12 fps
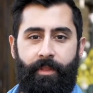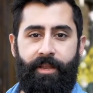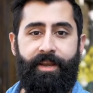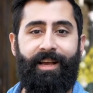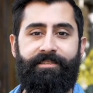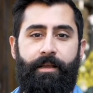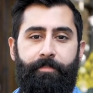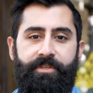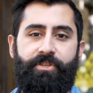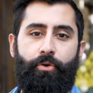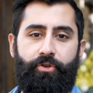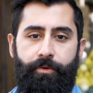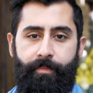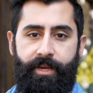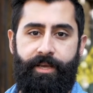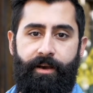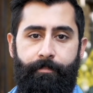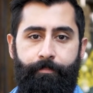Next up is social
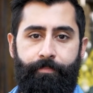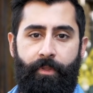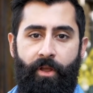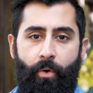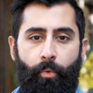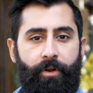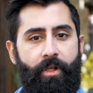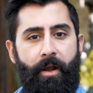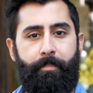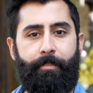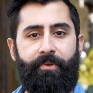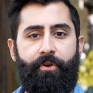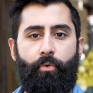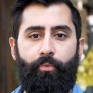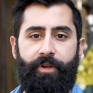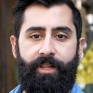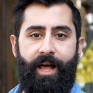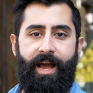media. What a lot of people don't
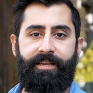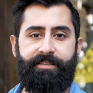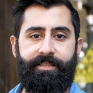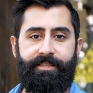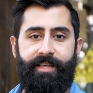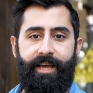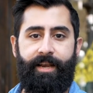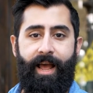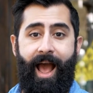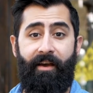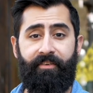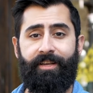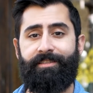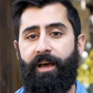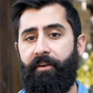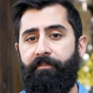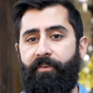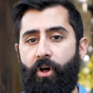realize is that having a
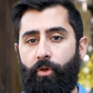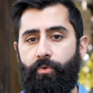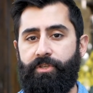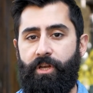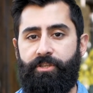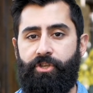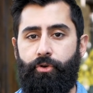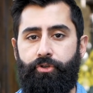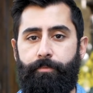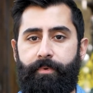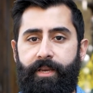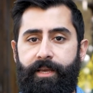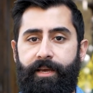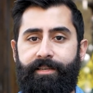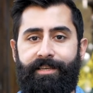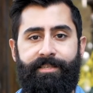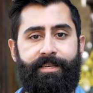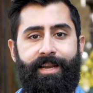ton of followers on social media
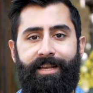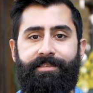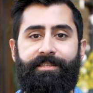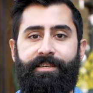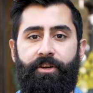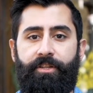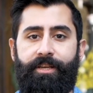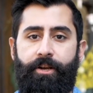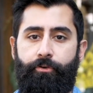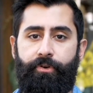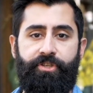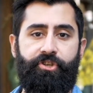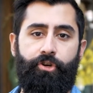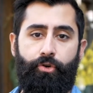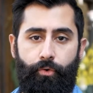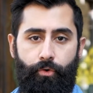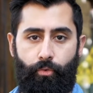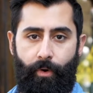doesn't necessarily increase your
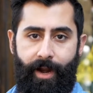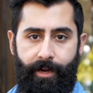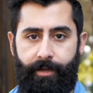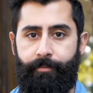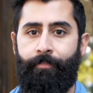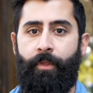Google rank.